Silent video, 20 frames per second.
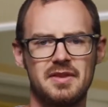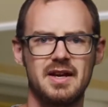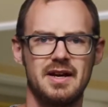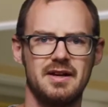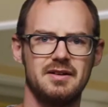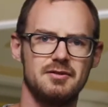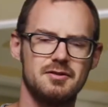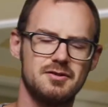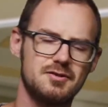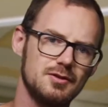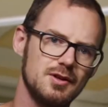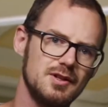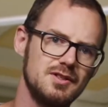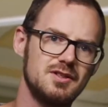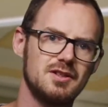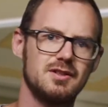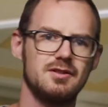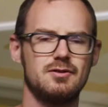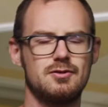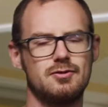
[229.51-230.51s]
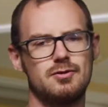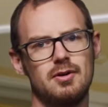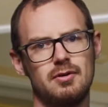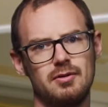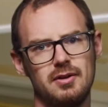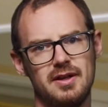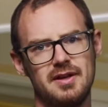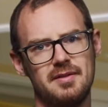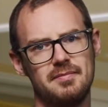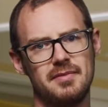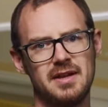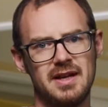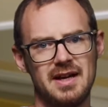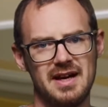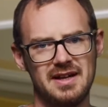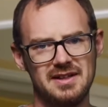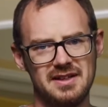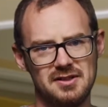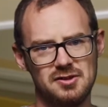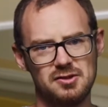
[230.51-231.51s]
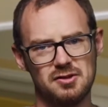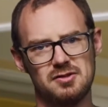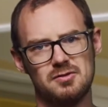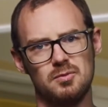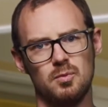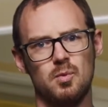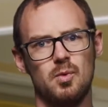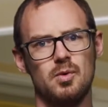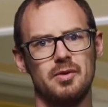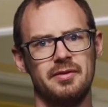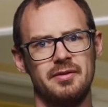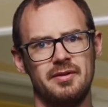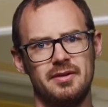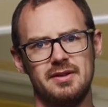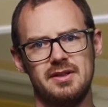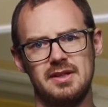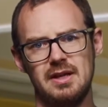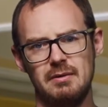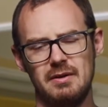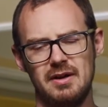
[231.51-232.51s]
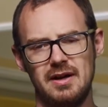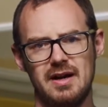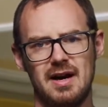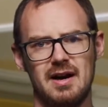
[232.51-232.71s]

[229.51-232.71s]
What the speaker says: and I was trying to control it and it just wouldn't do it.